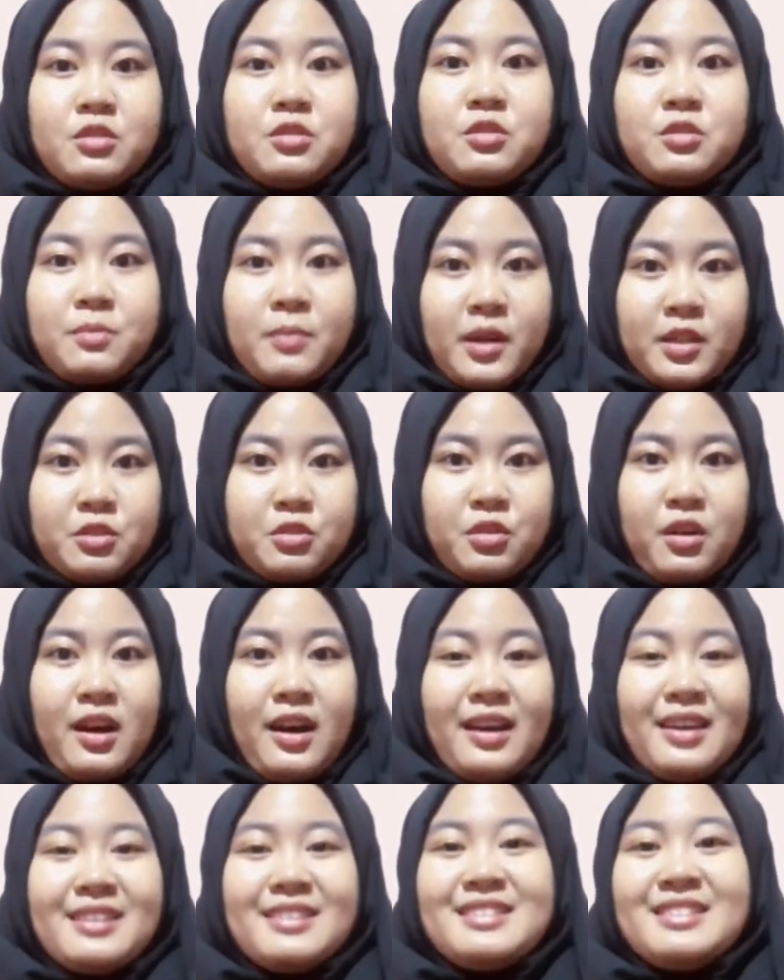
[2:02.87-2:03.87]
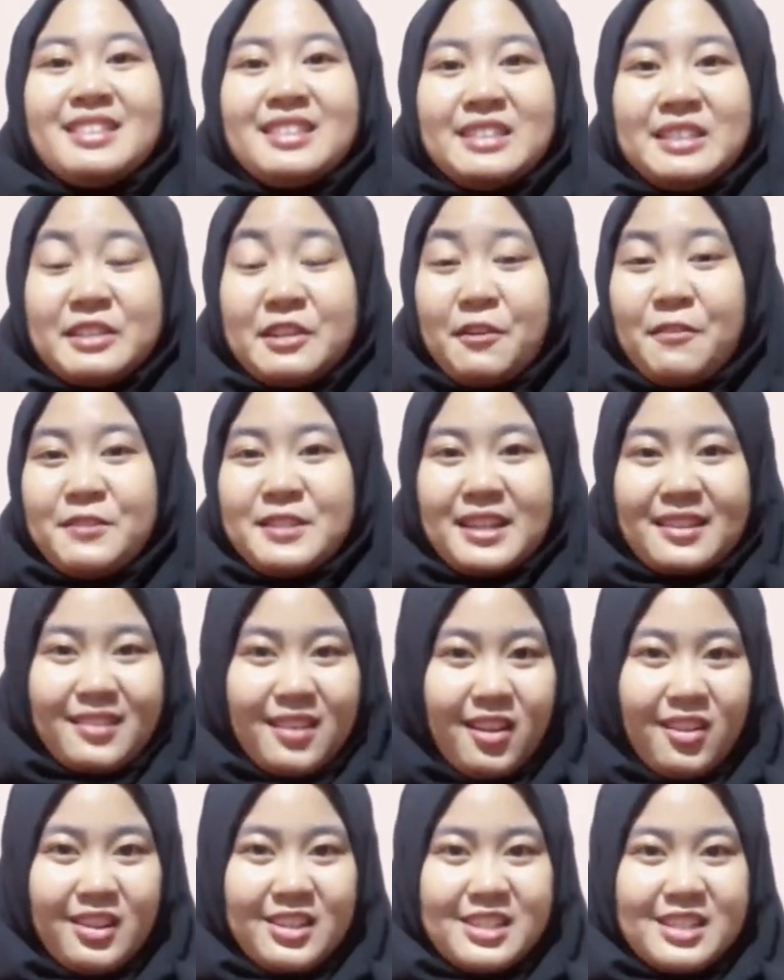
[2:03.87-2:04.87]
Sumatera, Institute of
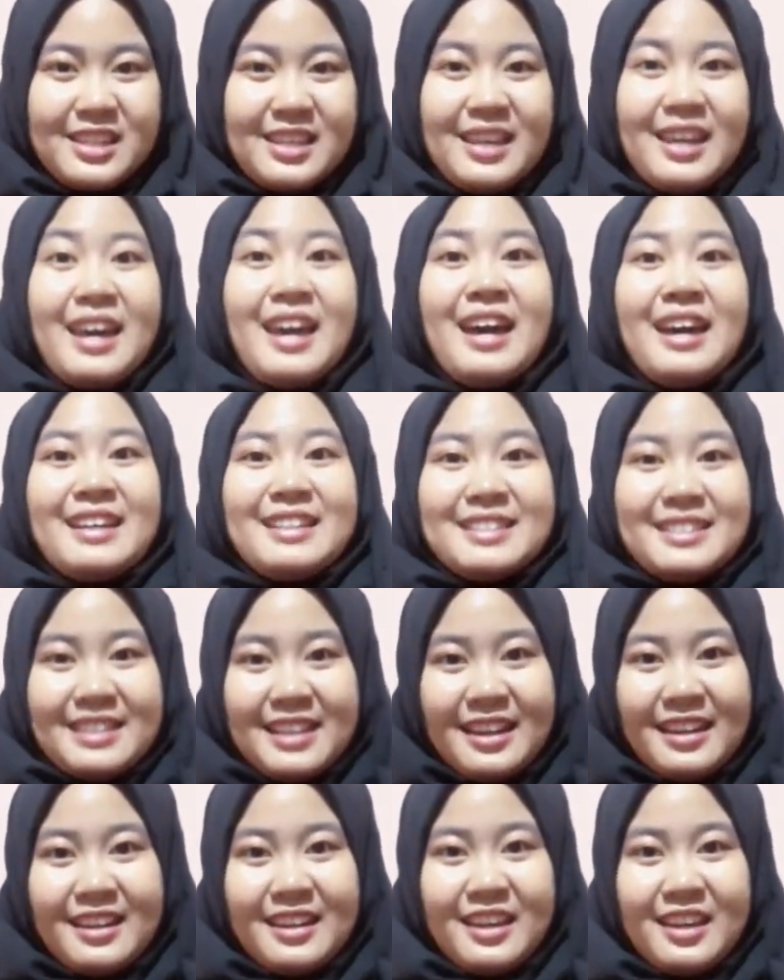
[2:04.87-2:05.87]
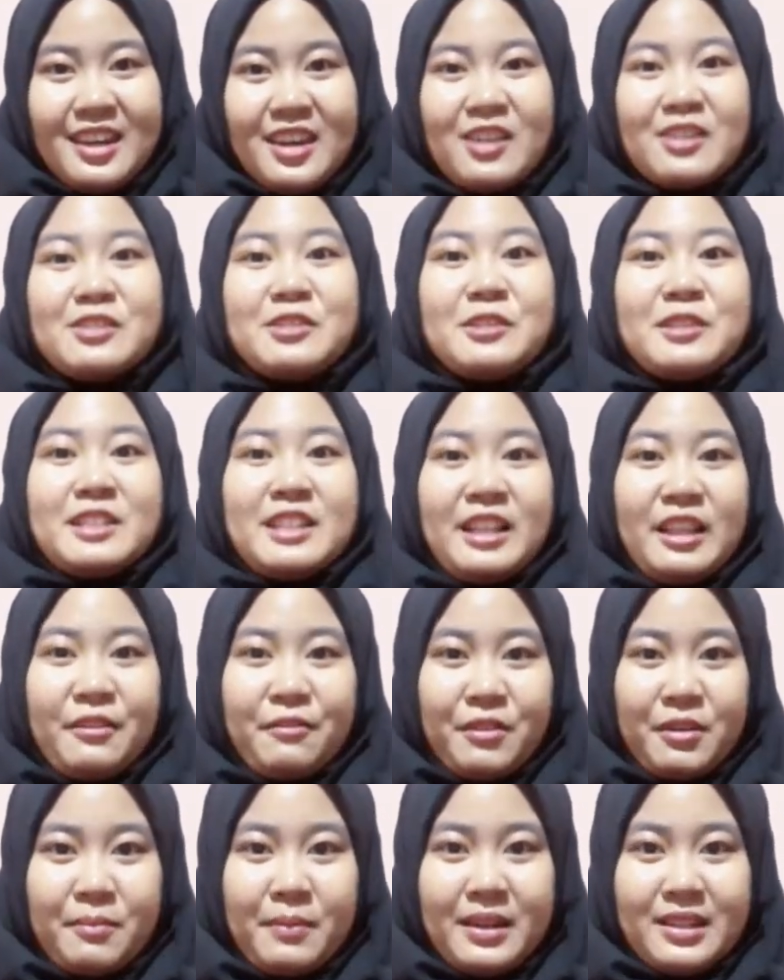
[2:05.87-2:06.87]
Technology, standing here to
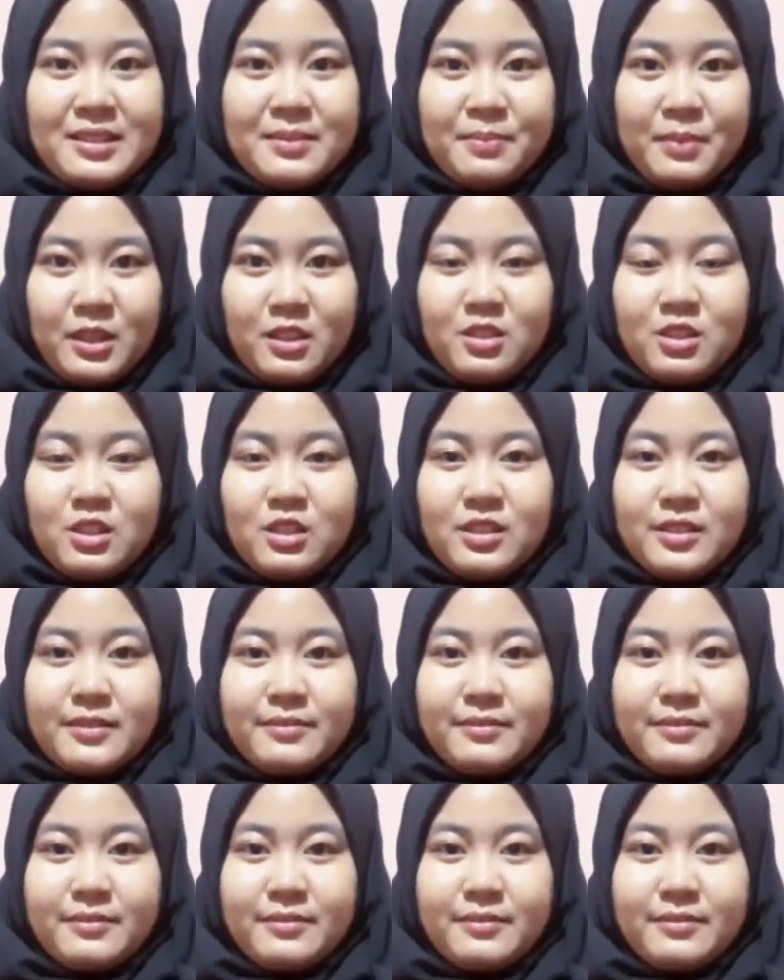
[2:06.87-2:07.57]
deliver my speech.